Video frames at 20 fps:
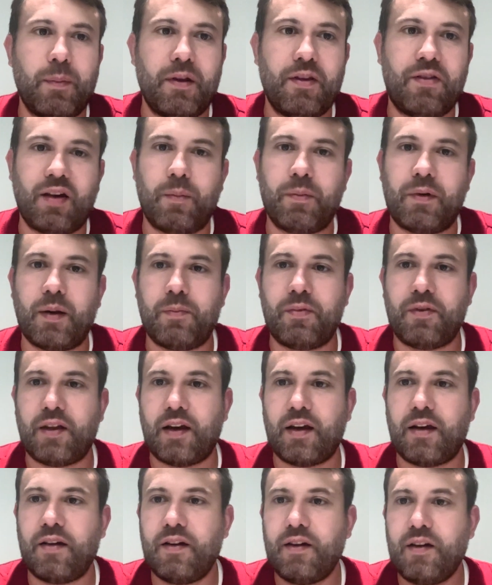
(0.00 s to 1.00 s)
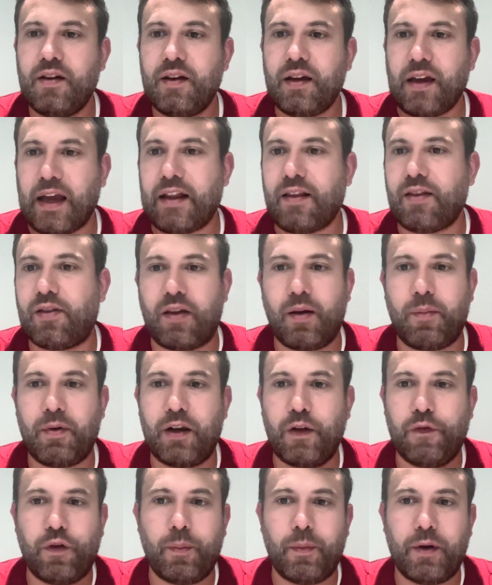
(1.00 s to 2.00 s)
Sometimes they get
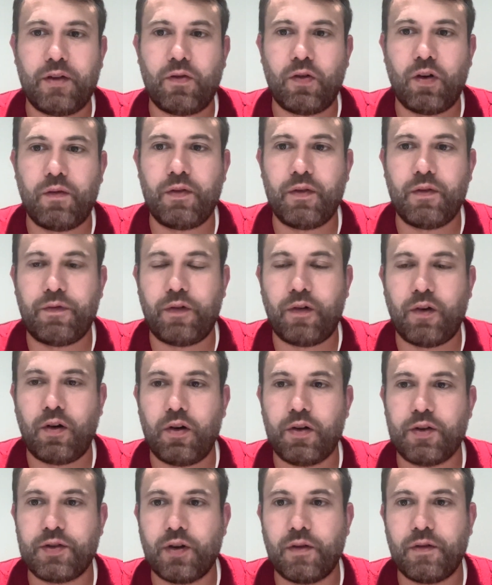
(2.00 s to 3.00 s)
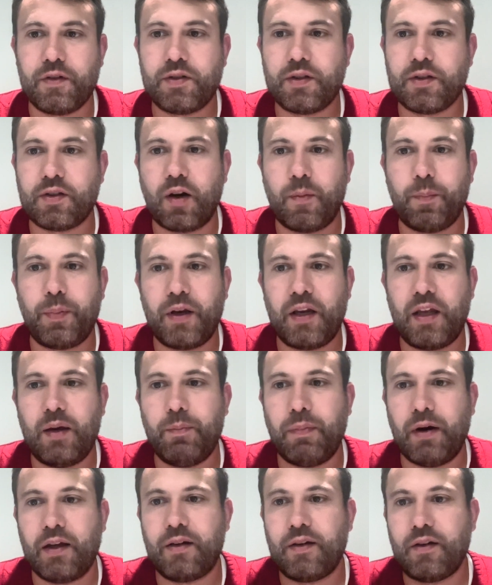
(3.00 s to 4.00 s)
somebody from my services company,
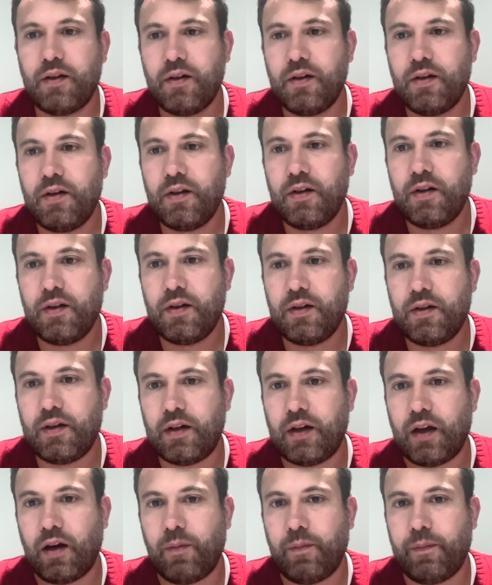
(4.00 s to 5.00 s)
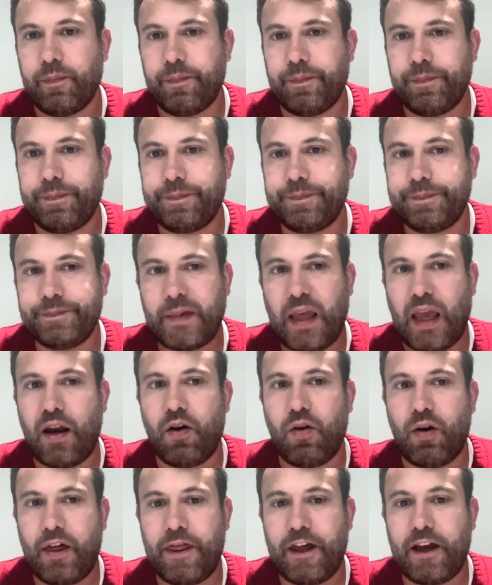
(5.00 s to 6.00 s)
but
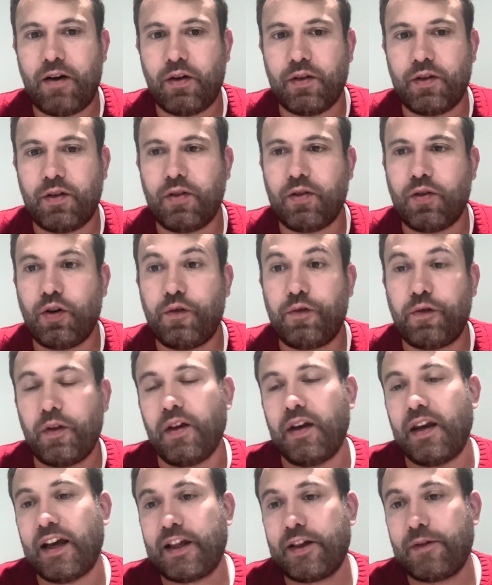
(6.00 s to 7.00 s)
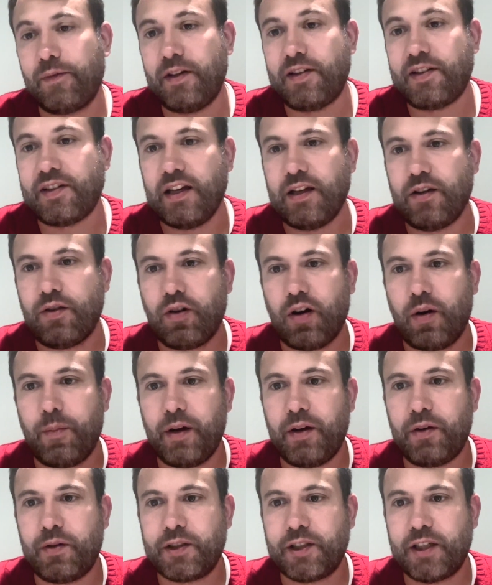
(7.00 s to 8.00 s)
I think also it's good for the next VC to come
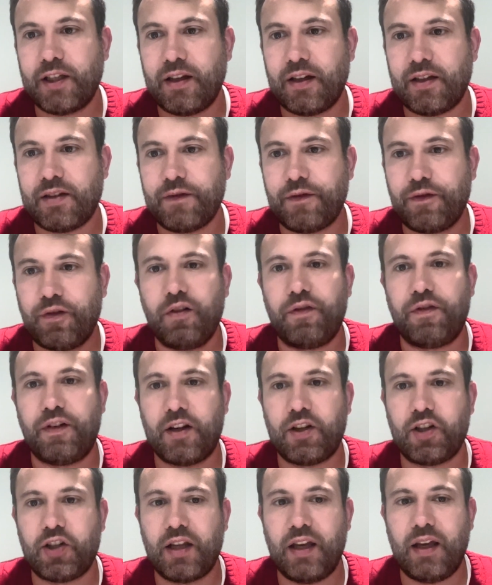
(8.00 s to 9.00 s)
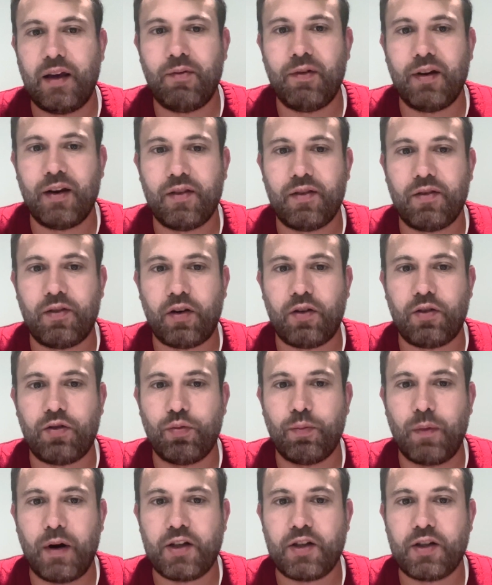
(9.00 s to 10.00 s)
in to see there's a full-fledged team and it's not
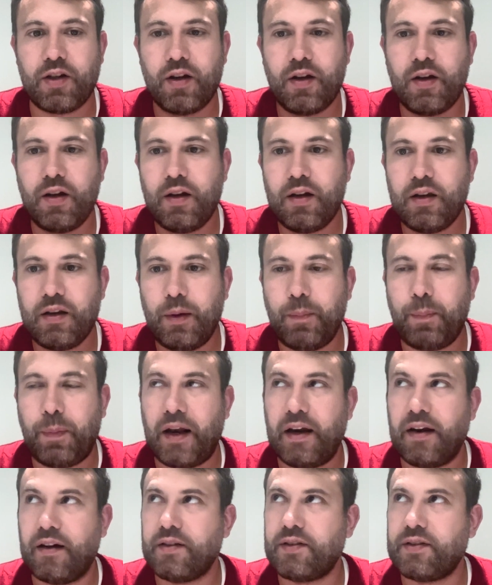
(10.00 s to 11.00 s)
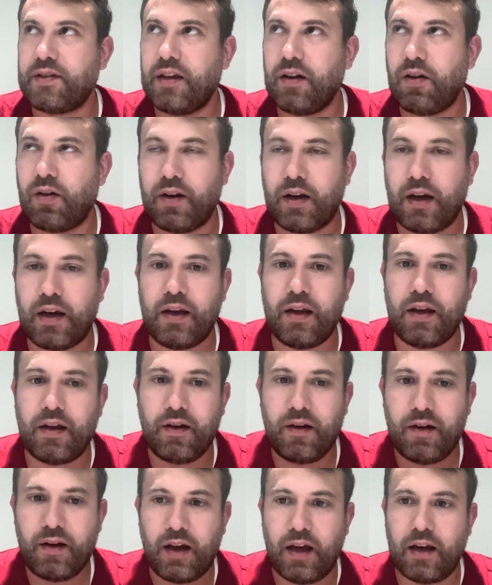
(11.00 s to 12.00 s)
too much dependency on
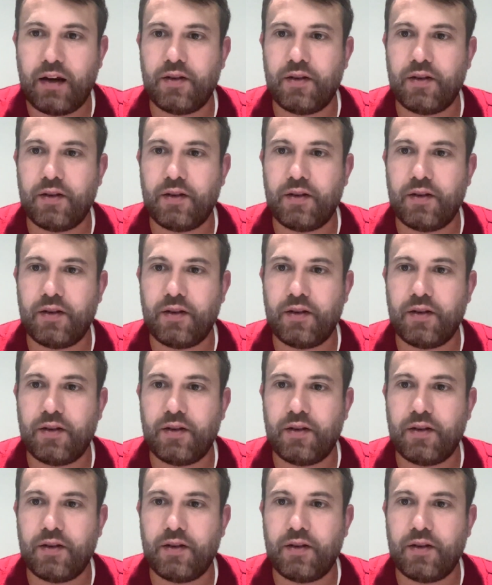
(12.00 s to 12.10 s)
any